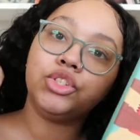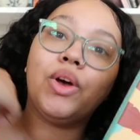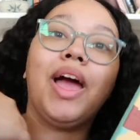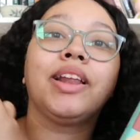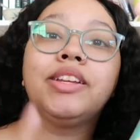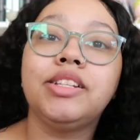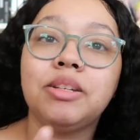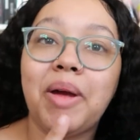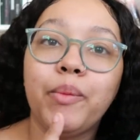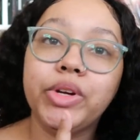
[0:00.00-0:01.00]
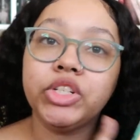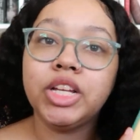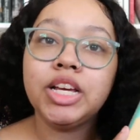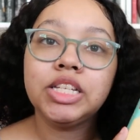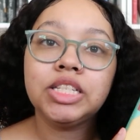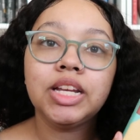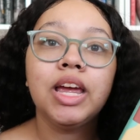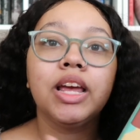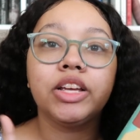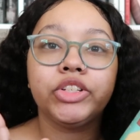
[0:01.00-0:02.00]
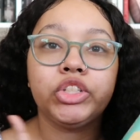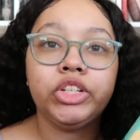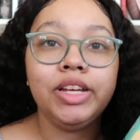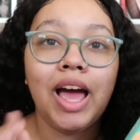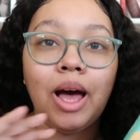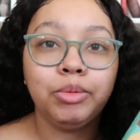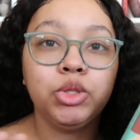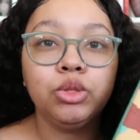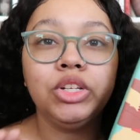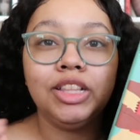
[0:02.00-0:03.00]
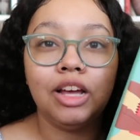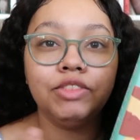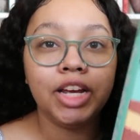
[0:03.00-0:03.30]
so I added it to my wish list because she absolutely loved